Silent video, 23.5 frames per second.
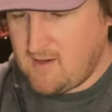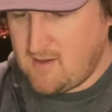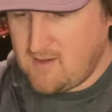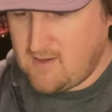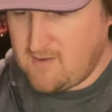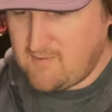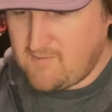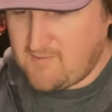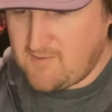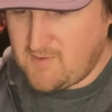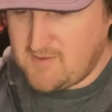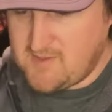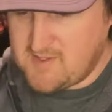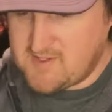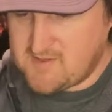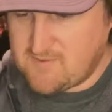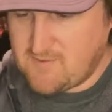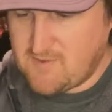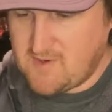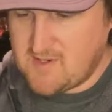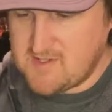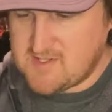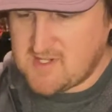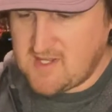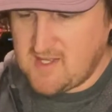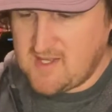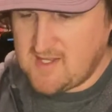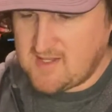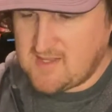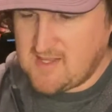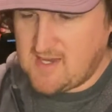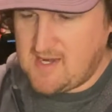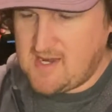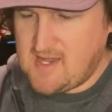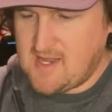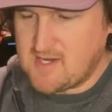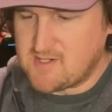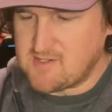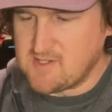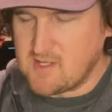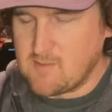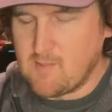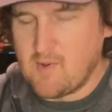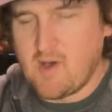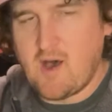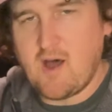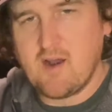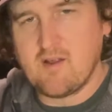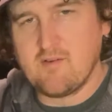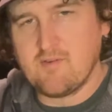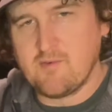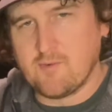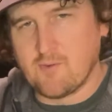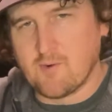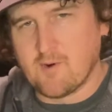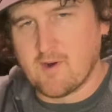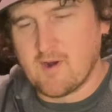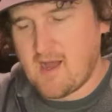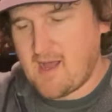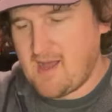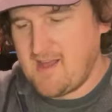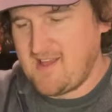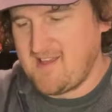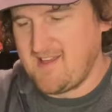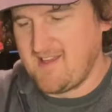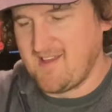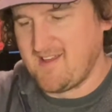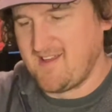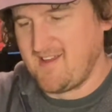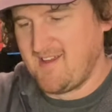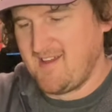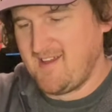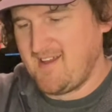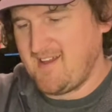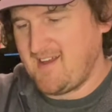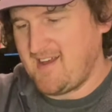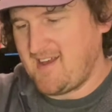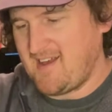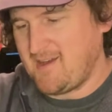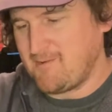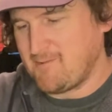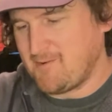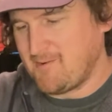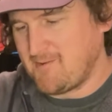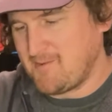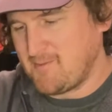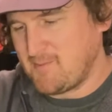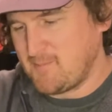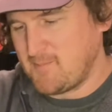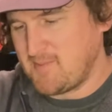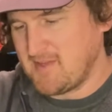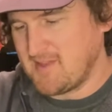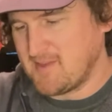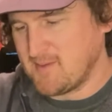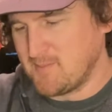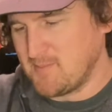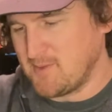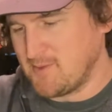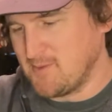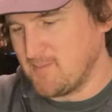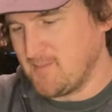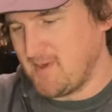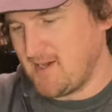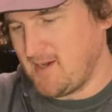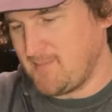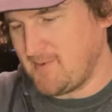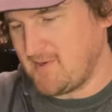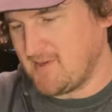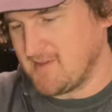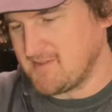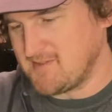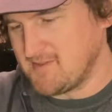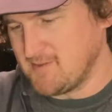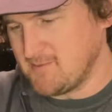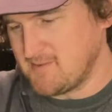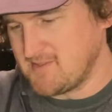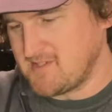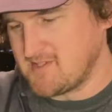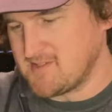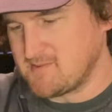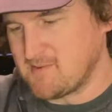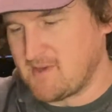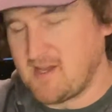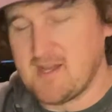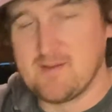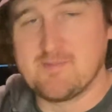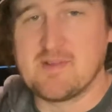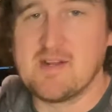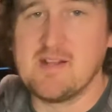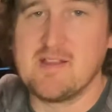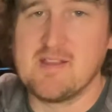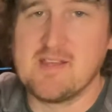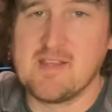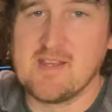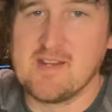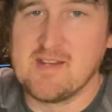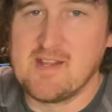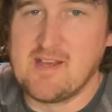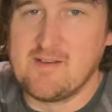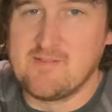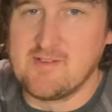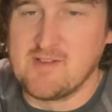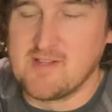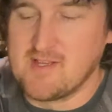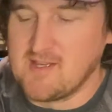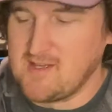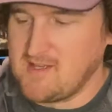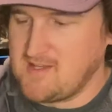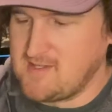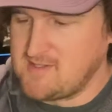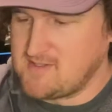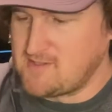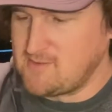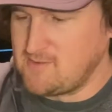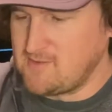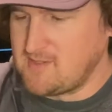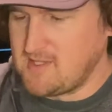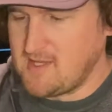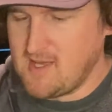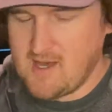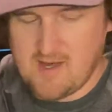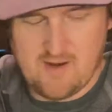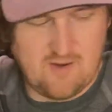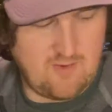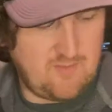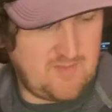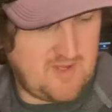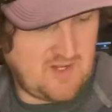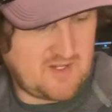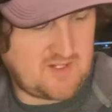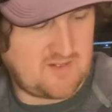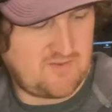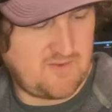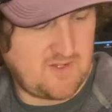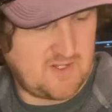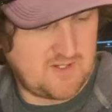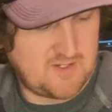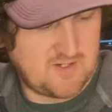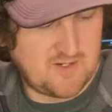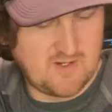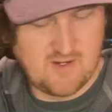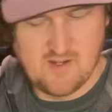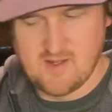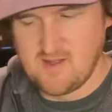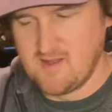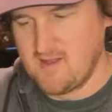for this first gig that I actually bought it for, I will be the boom op also, which is why I'm going to lean heavily into the auto mix feature.